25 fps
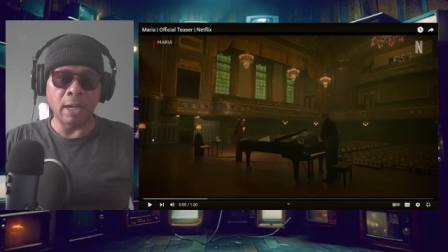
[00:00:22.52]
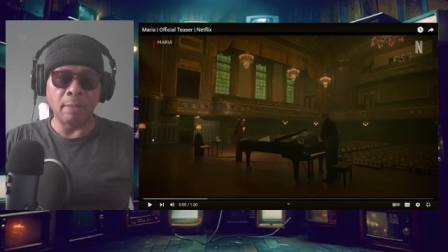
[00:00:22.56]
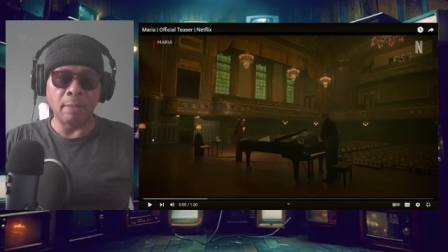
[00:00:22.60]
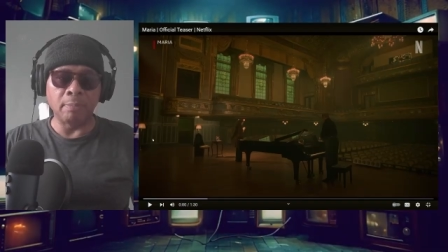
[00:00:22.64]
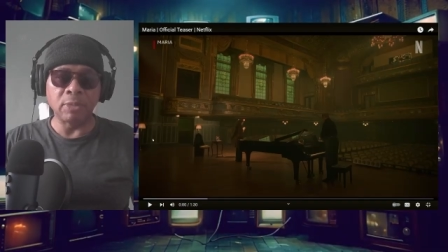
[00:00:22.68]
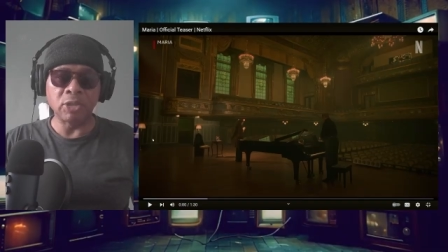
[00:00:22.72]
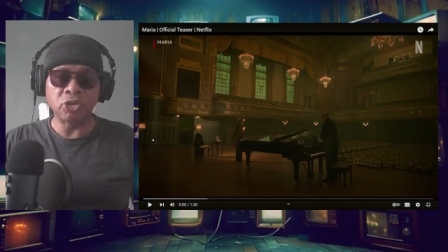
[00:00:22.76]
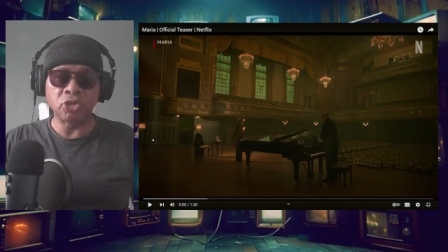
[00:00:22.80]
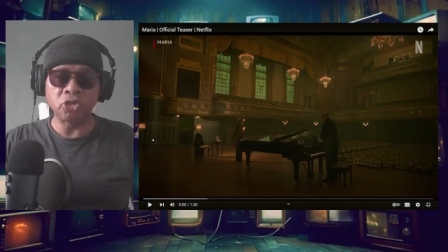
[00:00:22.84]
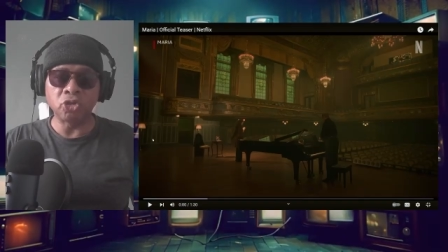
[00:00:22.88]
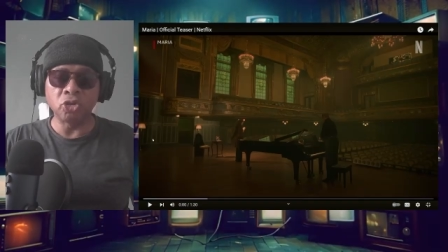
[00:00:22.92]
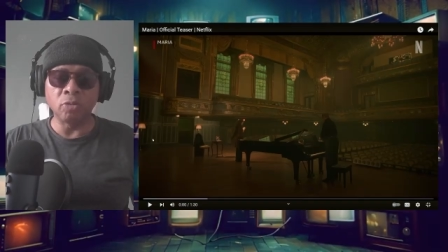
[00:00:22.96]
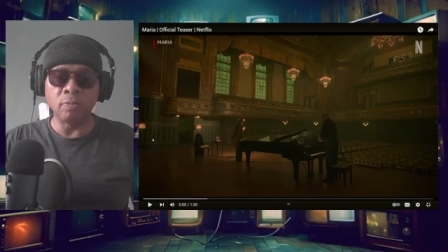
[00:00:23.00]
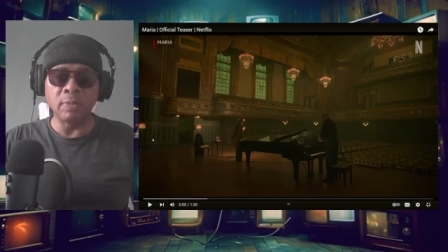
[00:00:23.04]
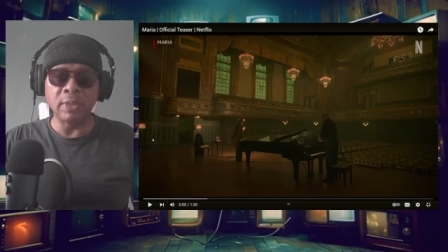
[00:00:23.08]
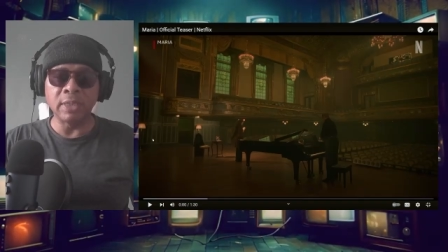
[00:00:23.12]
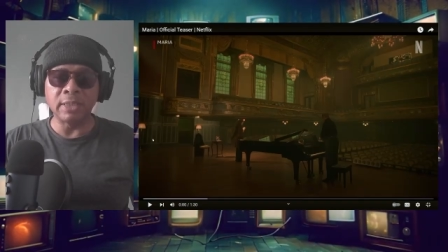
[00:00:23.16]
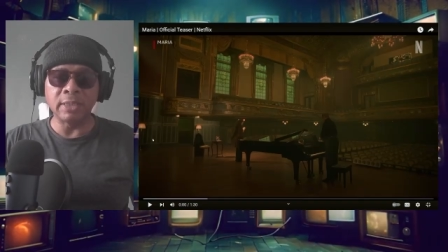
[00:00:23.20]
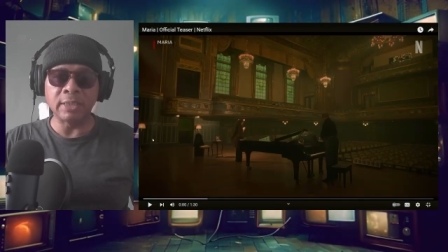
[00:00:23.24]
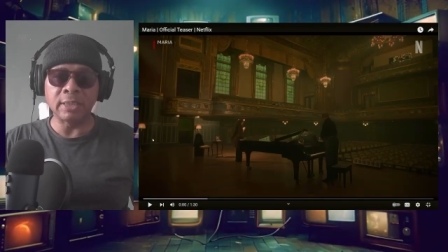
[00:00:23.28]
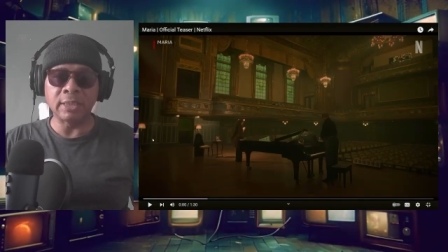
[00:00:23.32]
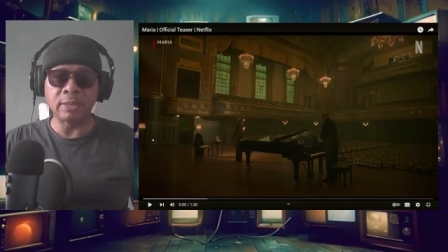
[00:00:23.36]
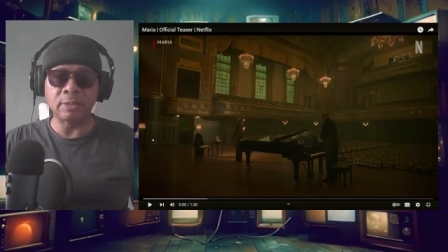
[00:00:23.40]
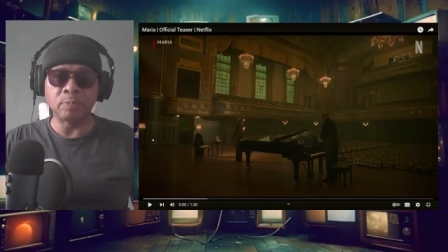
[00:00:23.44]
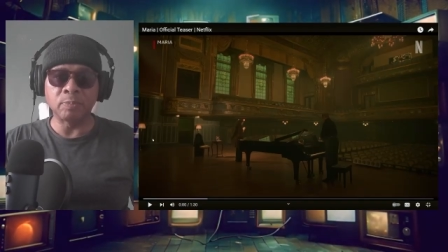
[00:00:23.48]
I'm assuming
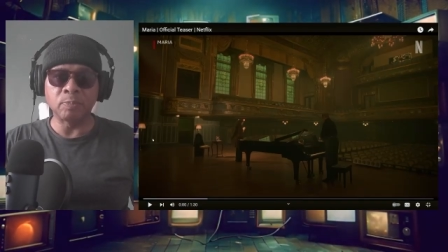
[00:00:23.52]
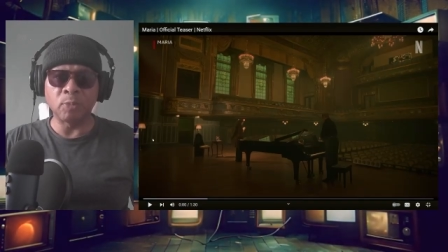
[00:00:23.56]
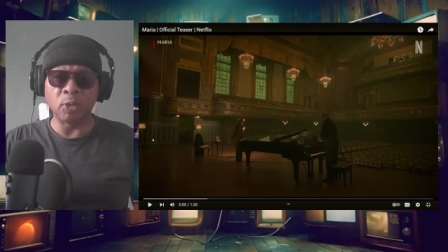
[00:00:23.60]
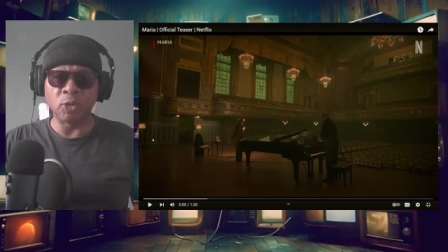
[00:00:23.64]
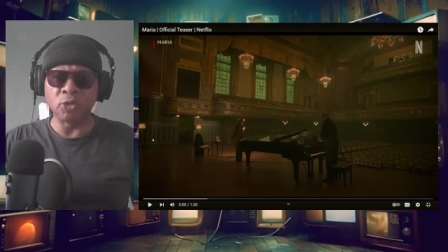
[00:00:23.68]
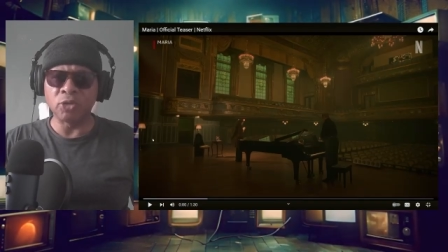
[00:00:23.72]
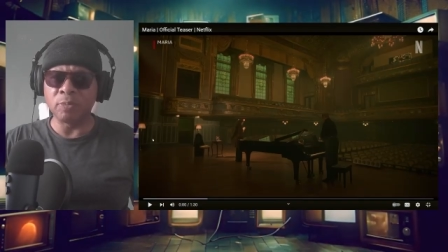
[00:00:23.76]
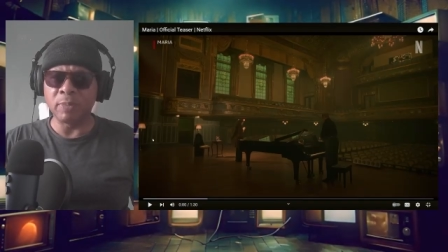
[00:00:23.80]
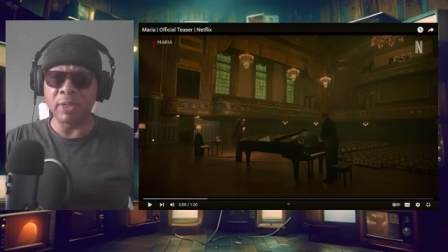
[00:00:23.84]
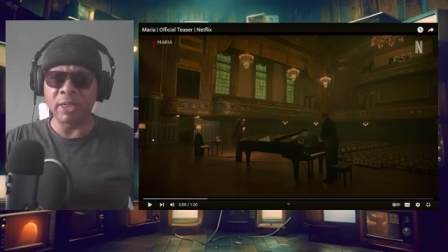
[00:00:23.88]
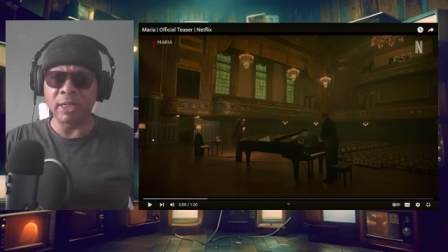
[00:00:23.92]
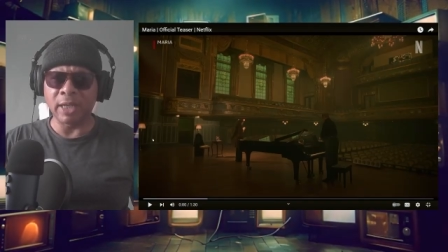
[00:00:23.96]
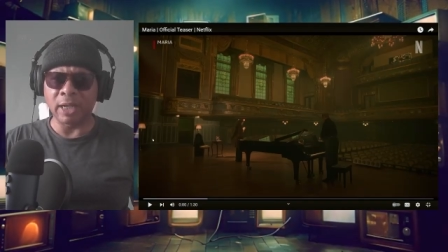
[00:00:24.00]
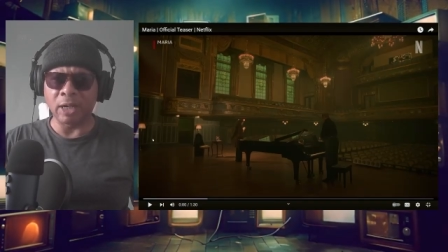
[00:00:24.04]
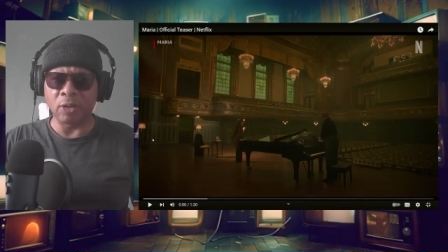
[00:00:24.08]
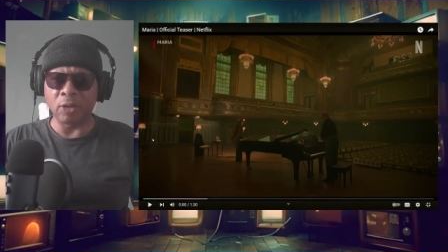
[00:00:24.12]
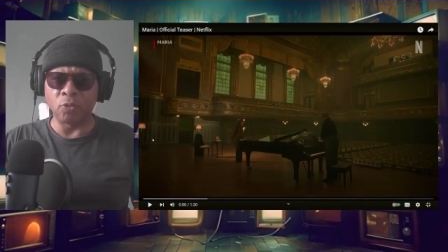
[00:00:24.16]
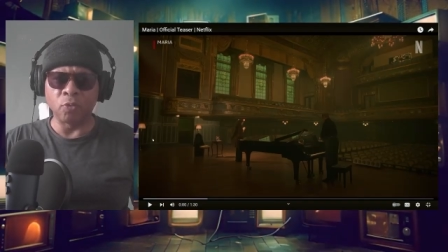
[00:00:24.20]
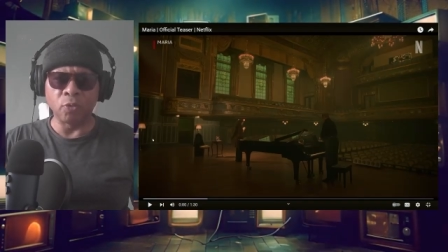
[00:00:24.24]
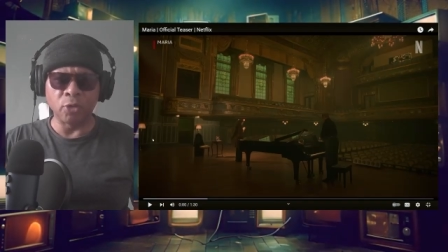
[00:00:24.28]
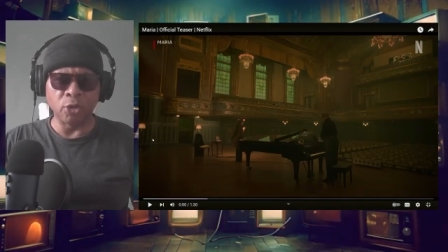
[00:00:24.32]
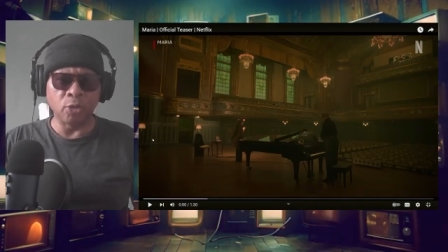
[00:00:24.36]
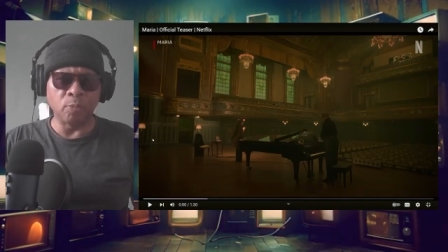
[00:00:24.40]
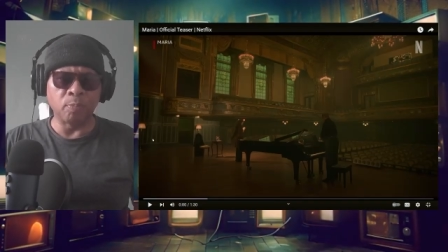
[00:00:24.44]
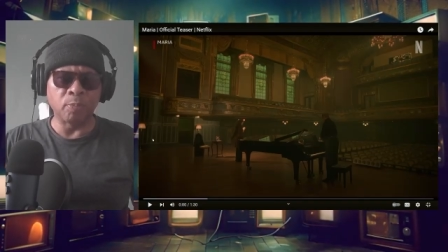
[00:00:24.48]
this is supposed to be like a
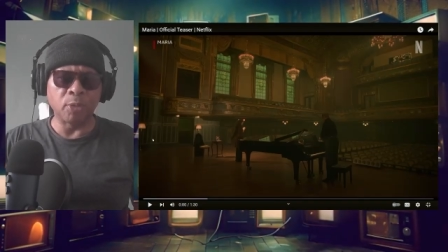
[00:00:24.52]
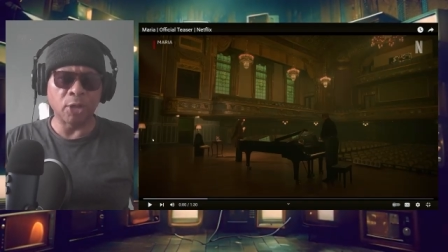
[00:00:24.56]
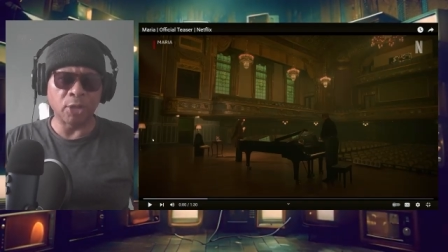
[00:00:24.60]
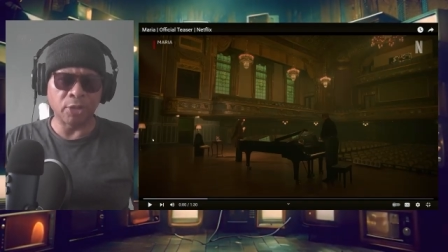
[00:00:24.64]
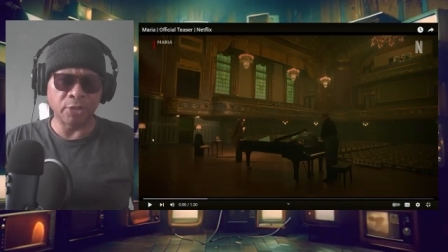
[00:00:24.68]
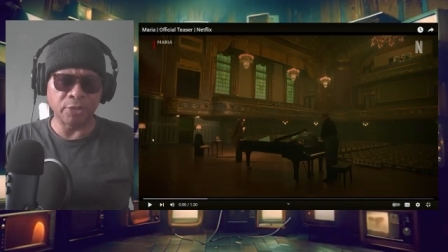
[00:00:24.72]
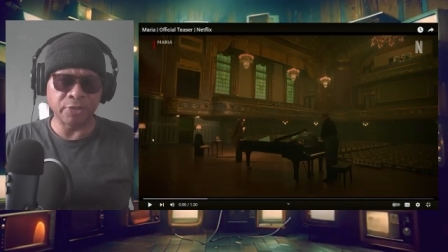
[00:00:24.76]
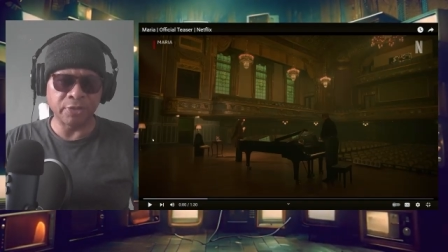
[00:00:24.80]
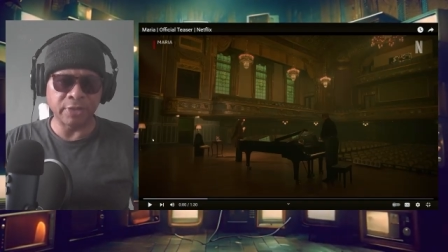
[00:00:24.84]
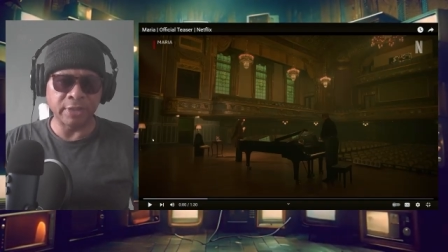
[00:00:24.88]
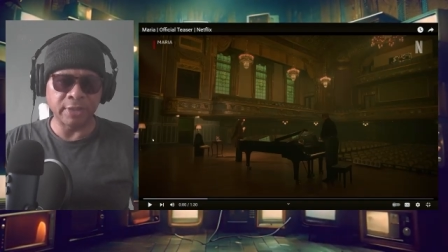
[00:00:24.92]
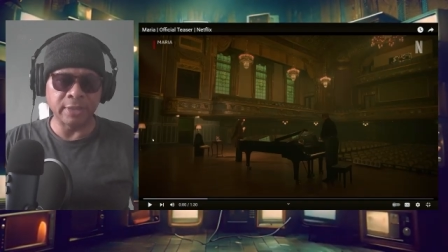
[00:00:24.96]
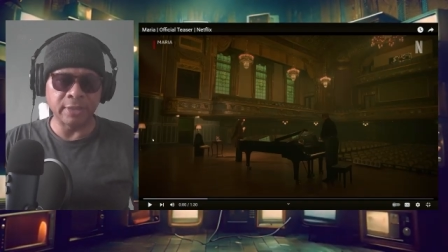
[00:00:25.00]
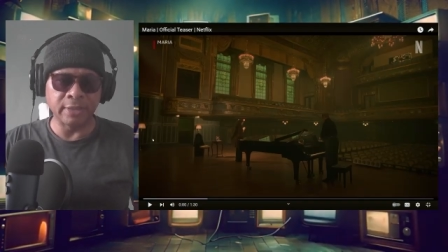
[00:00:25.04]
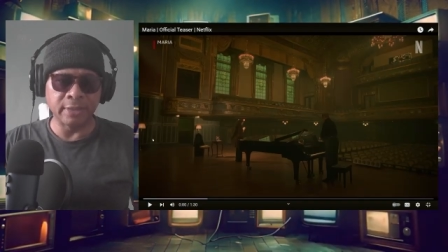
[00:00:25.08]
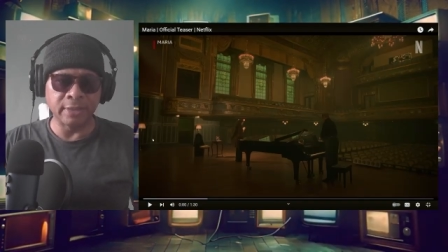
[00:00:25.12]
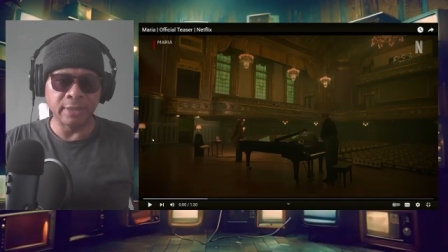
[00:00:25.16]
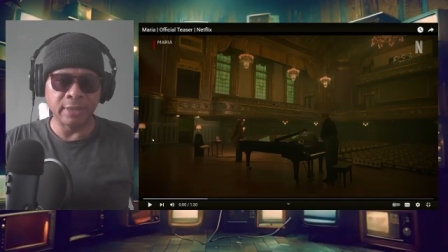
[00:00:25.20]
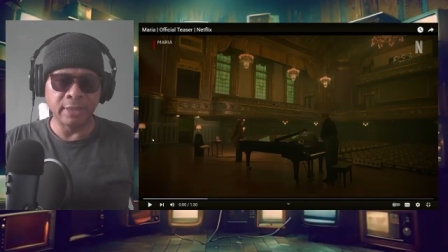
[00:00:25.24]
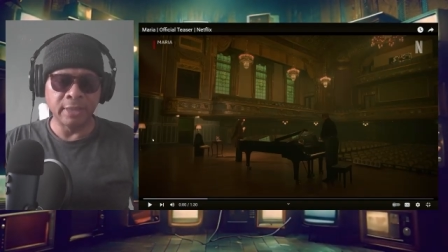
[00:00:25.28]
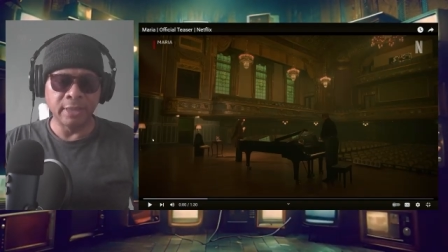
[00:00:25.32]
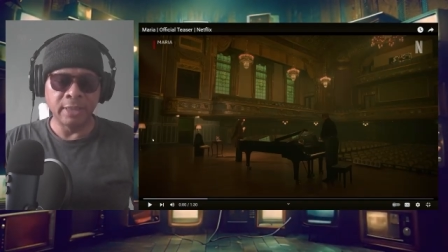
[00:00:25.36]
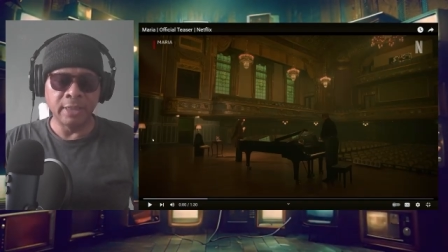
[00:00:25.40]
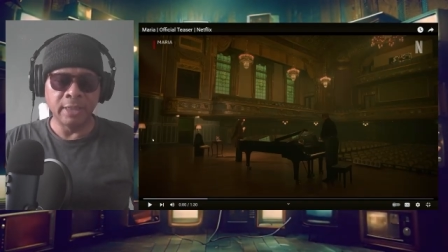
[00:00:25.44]
real person.